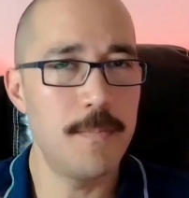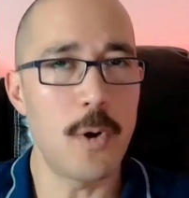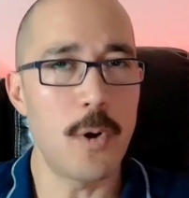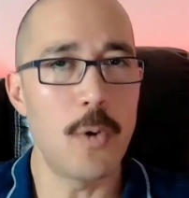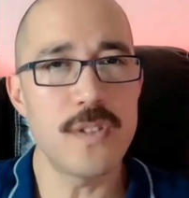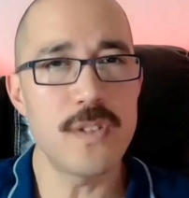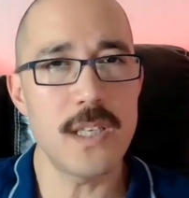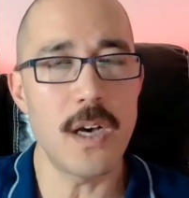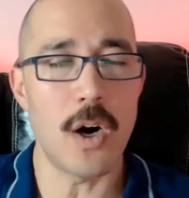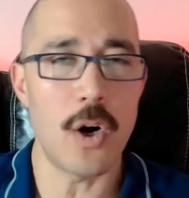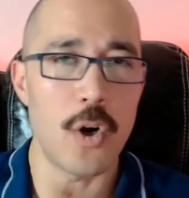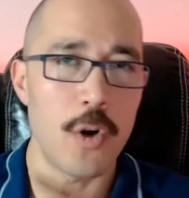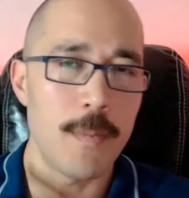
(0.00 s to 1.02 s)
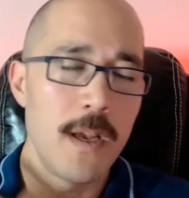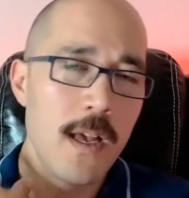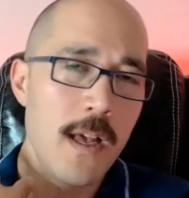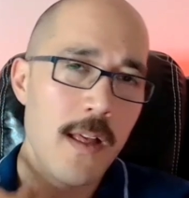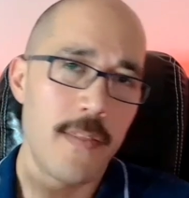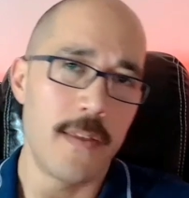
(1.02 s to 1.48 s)
ghostly arm
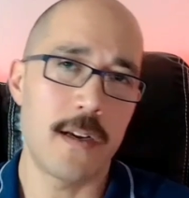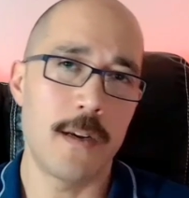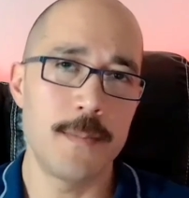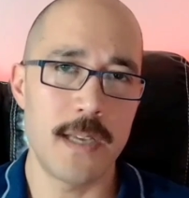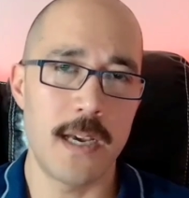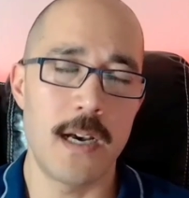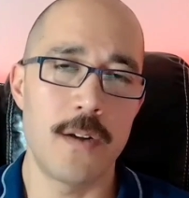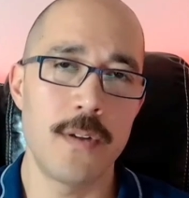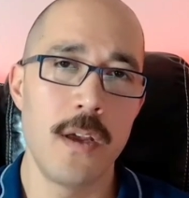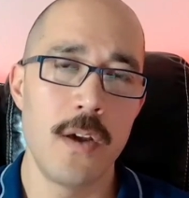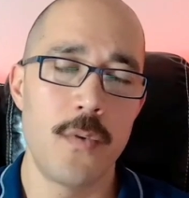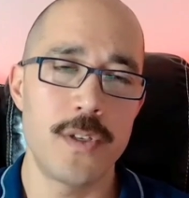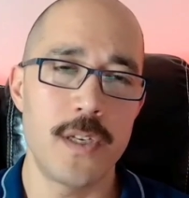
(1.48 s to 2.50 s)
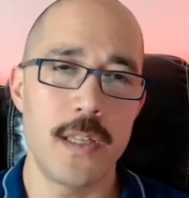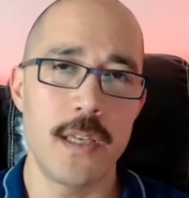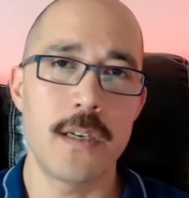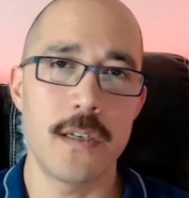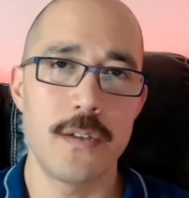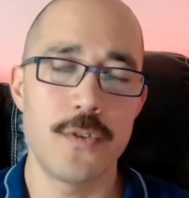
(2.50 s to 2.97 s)
that comes down, which I
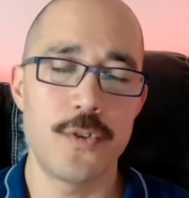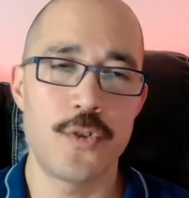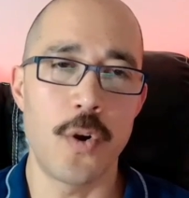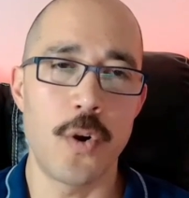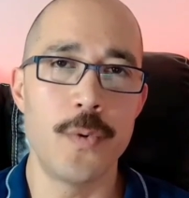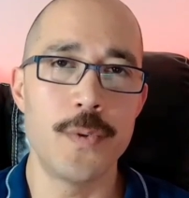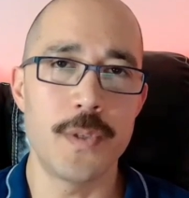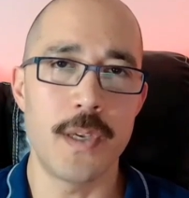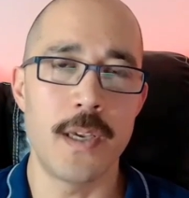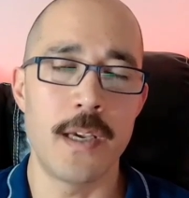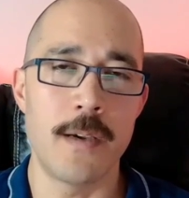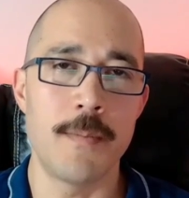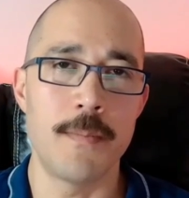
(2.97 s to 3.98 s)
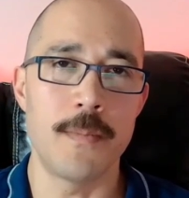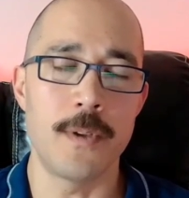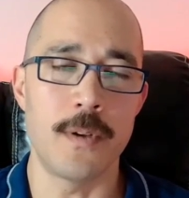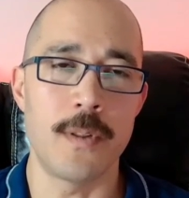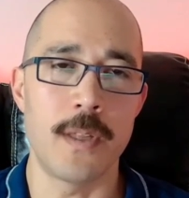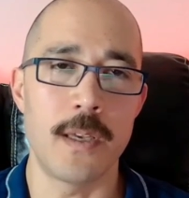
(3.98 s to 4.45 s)
think shows him,
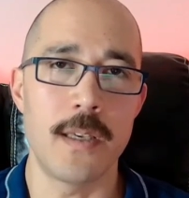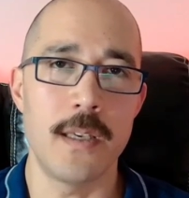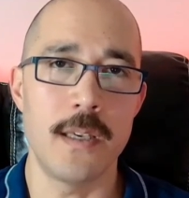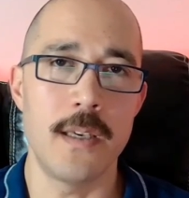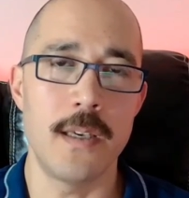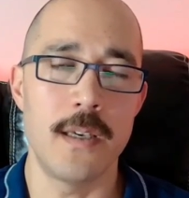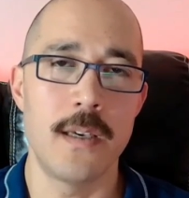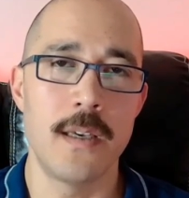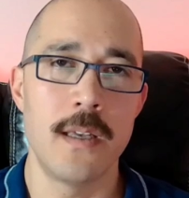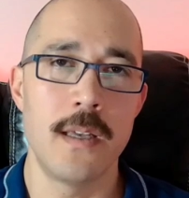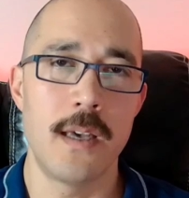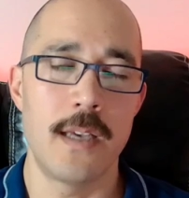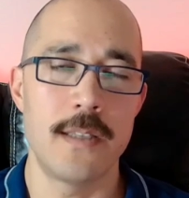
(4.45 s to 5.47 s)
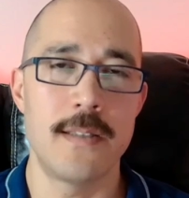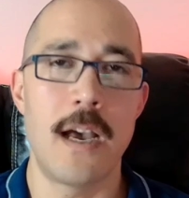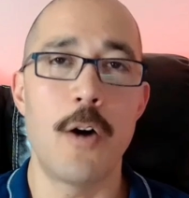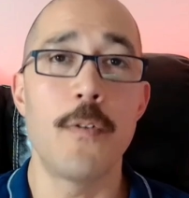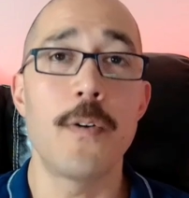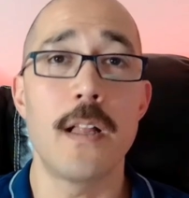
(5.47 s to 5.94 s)
that he has
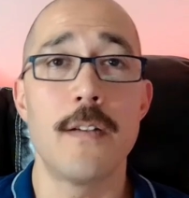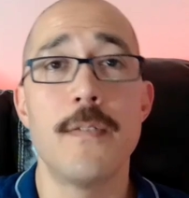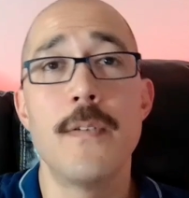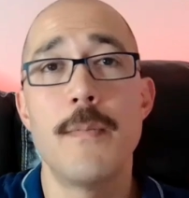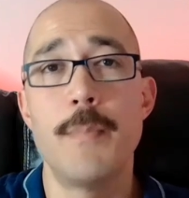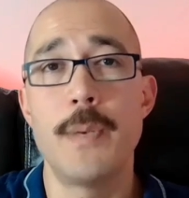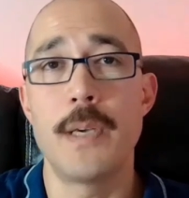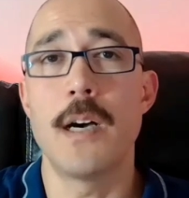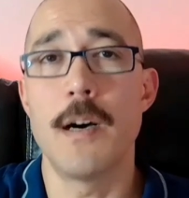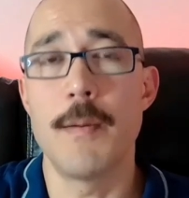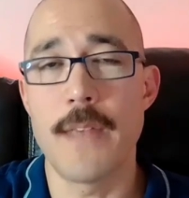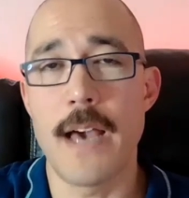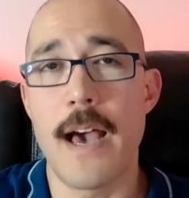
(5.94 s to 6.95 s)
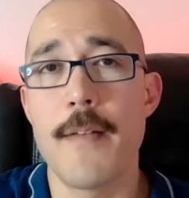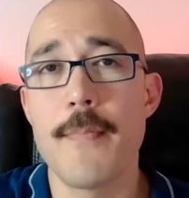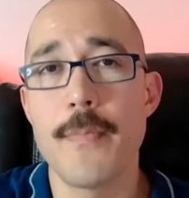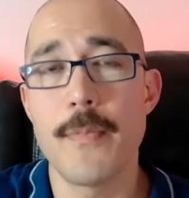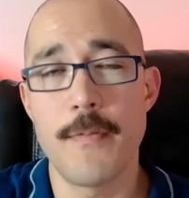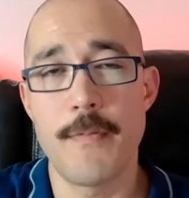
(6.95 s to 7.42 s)
now kind of become that
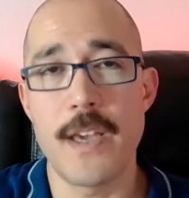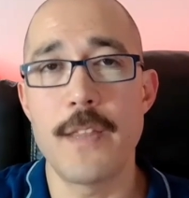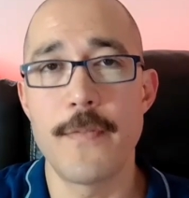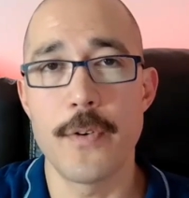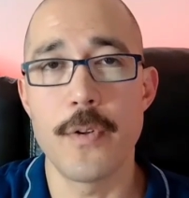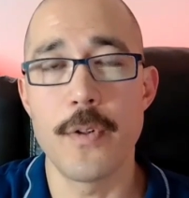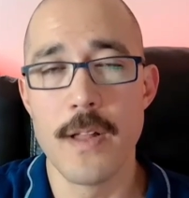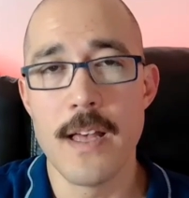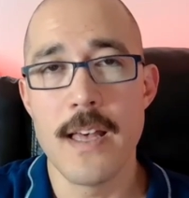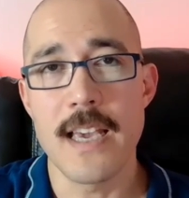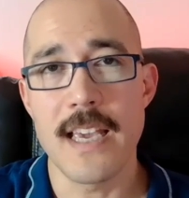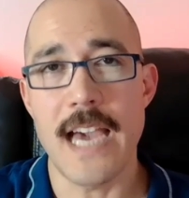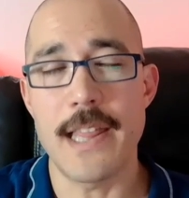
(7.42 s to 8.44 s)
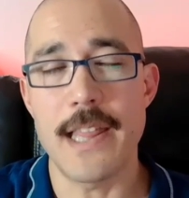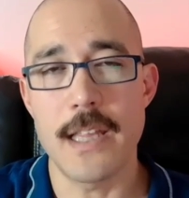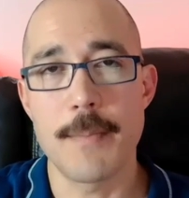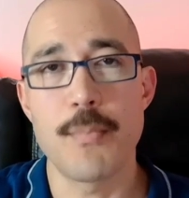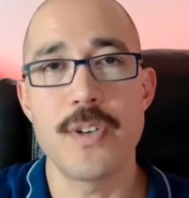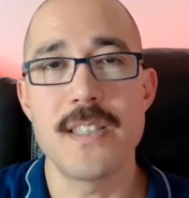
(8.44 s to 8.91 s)
faithful
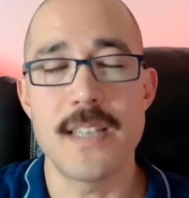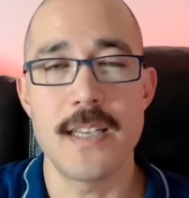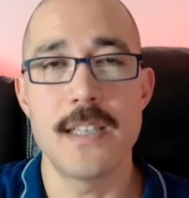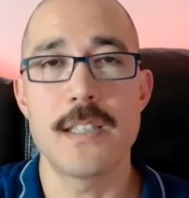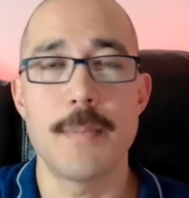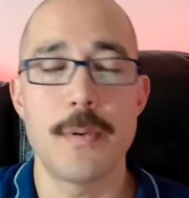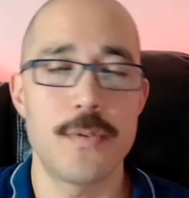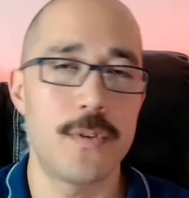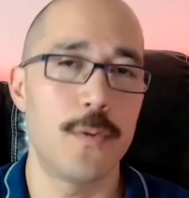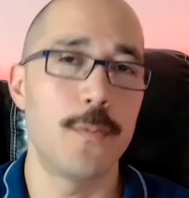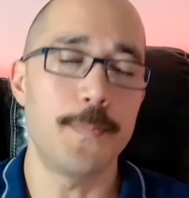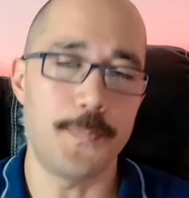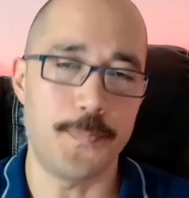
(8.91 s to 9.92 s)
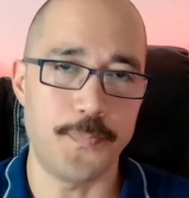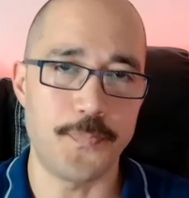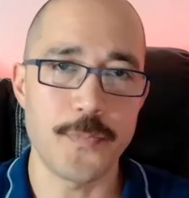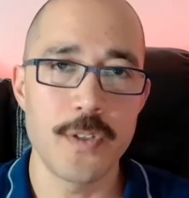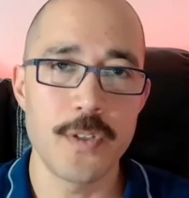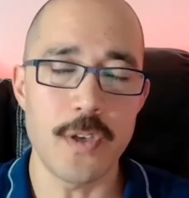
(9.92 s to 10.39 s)
Catholic priest that he is supposed to.
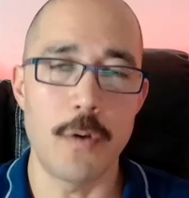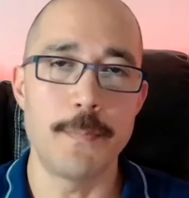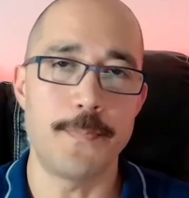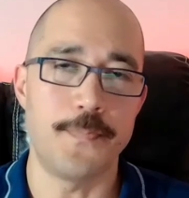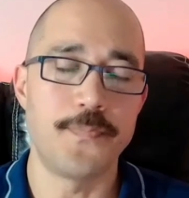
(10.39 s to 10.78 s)
So,